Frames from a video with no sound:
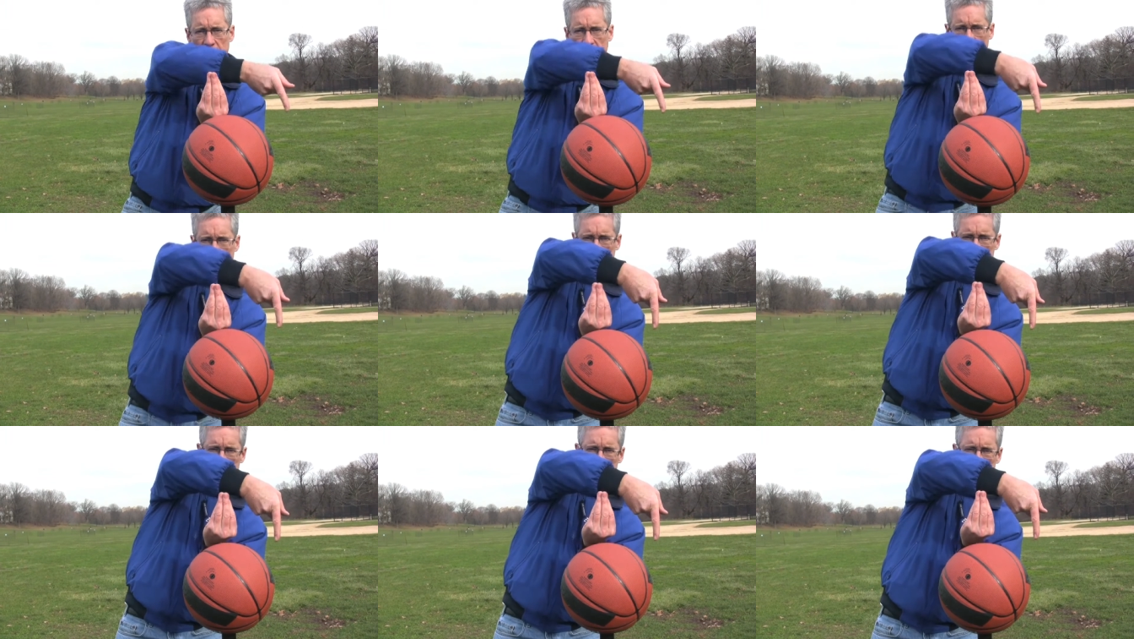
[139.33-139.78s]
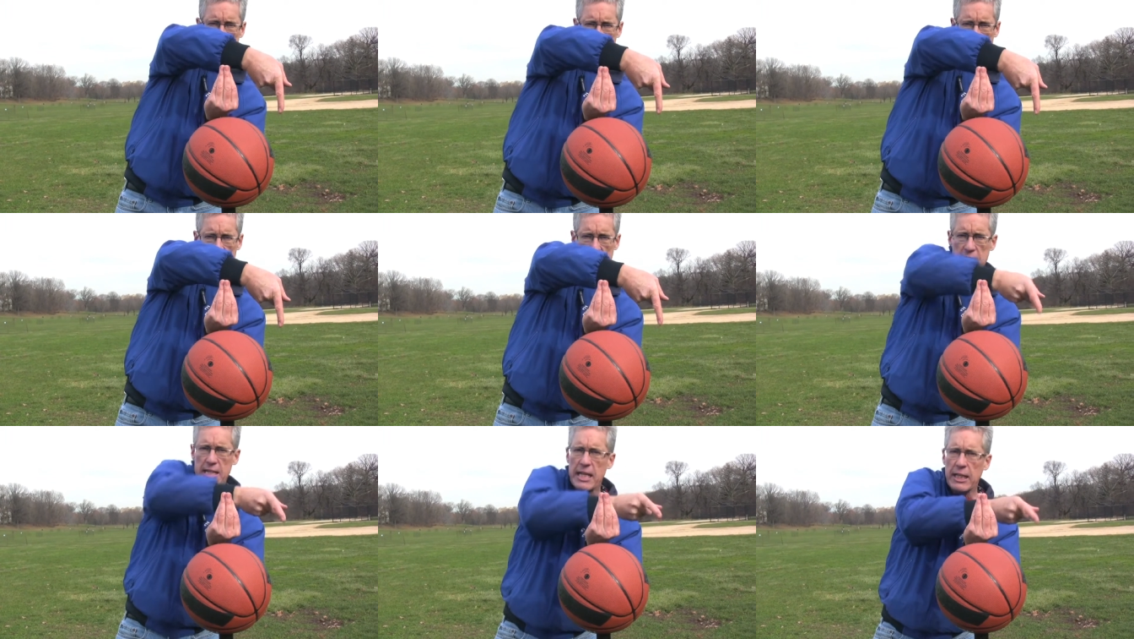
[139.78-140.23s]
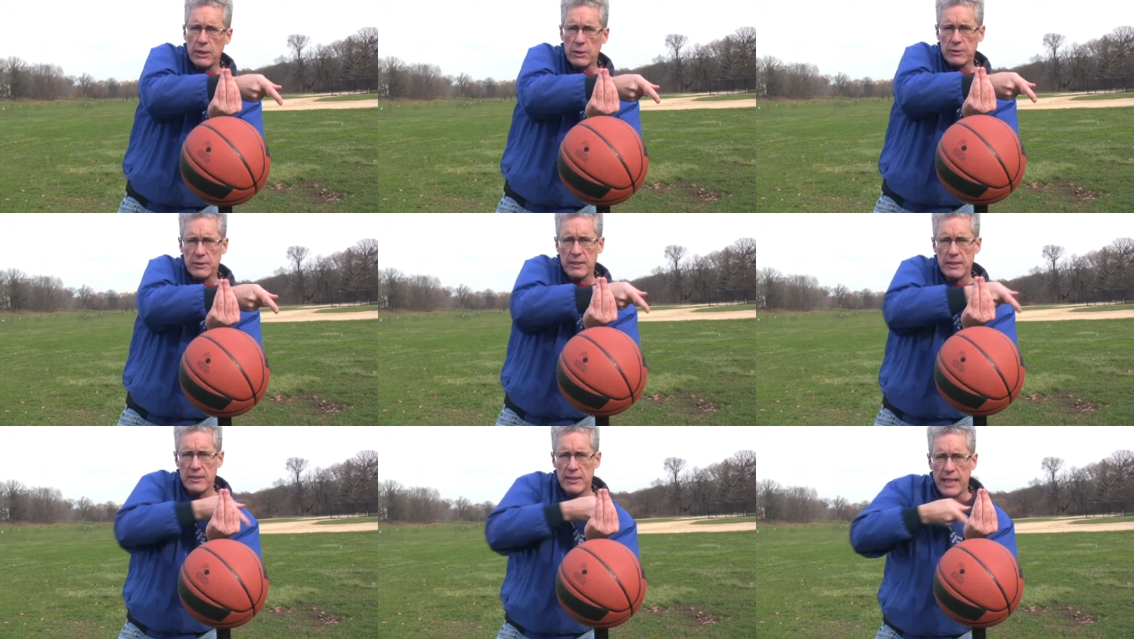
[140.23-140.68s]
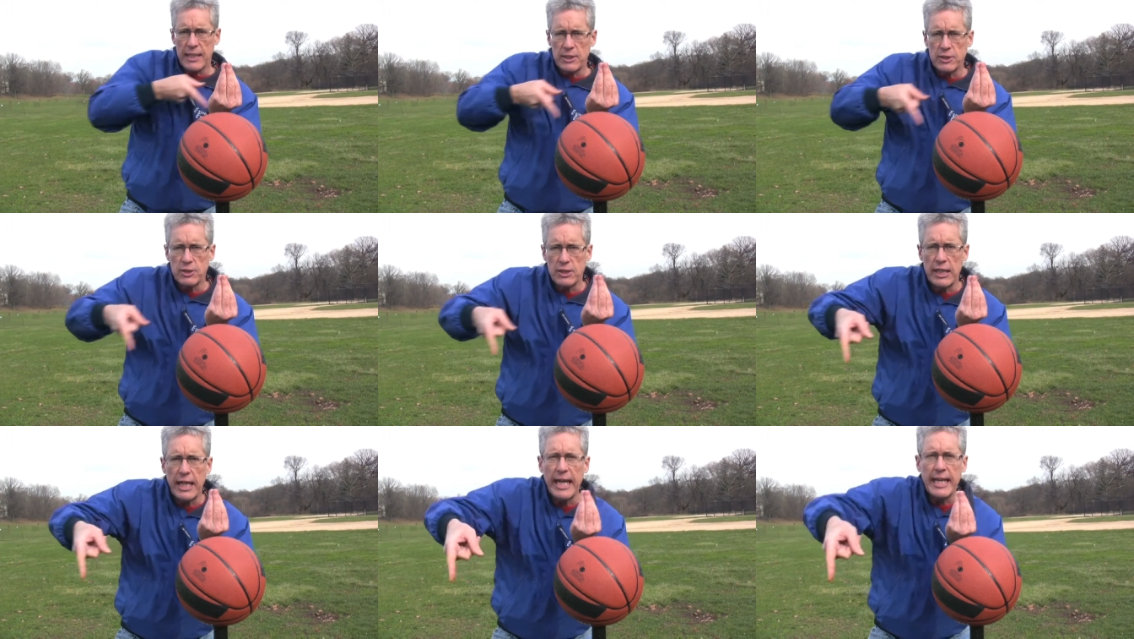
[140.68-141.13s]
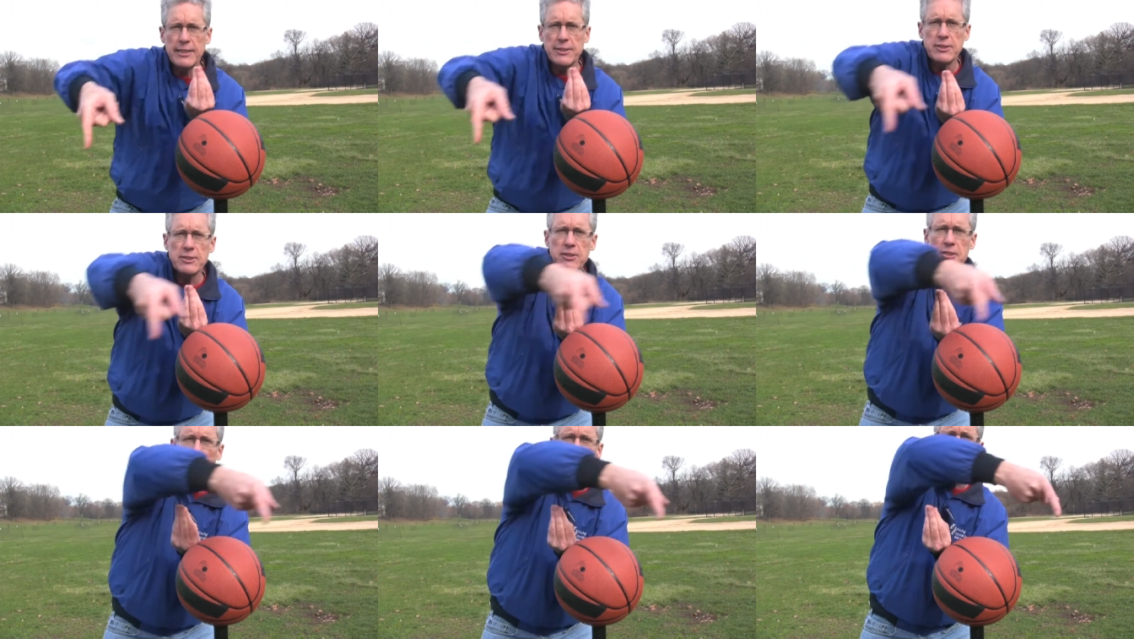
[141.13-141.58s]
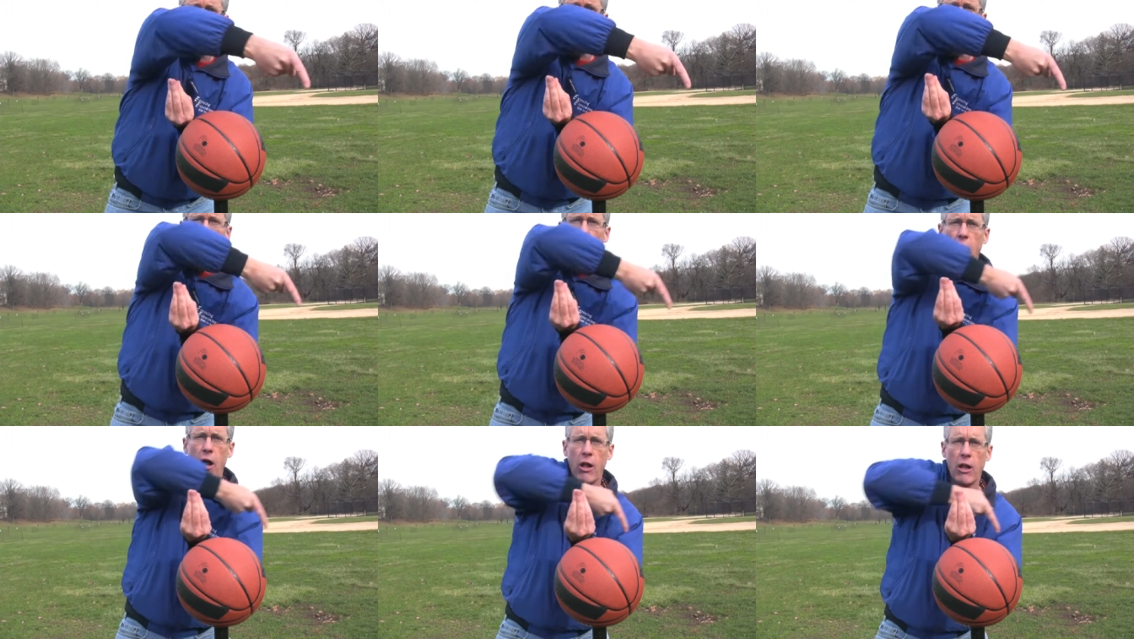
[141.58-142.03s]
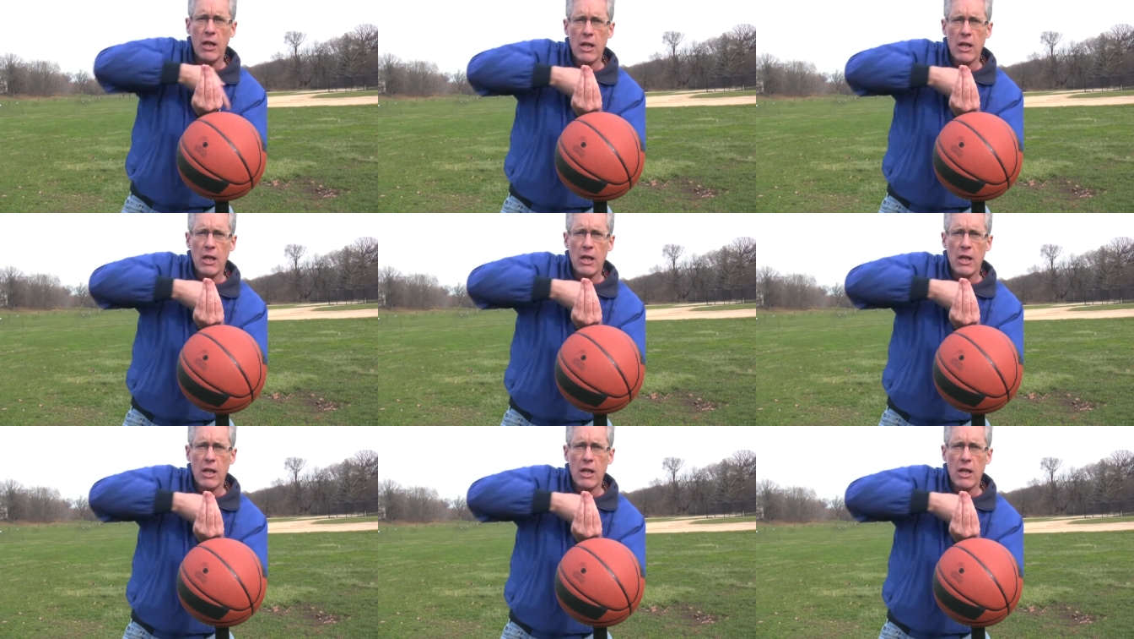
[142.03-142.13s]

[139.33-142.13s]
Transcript: It's the tilt that changes them all.